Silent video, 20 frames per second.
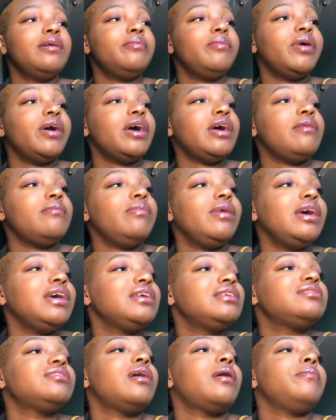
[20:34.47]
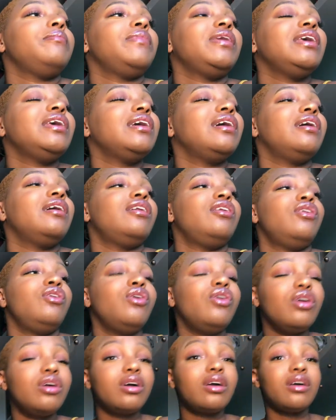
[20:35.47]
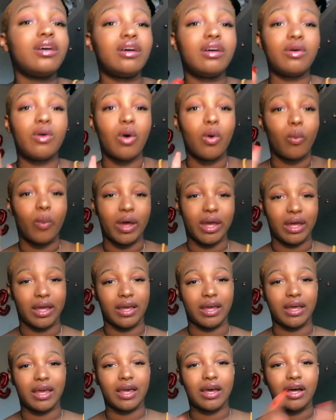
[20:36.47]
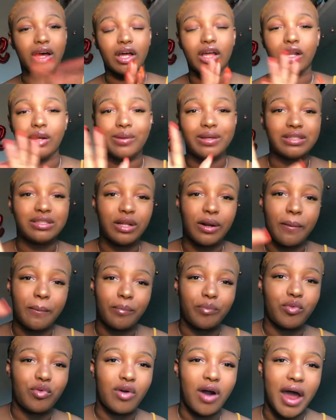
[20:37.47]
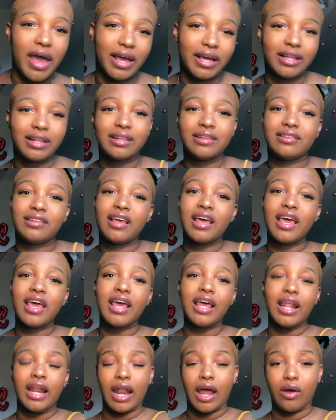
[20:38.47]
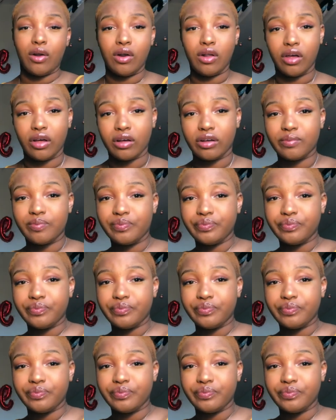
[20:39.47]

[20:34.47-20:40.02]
But it makes me look awake. It makes it look bright. Now, look.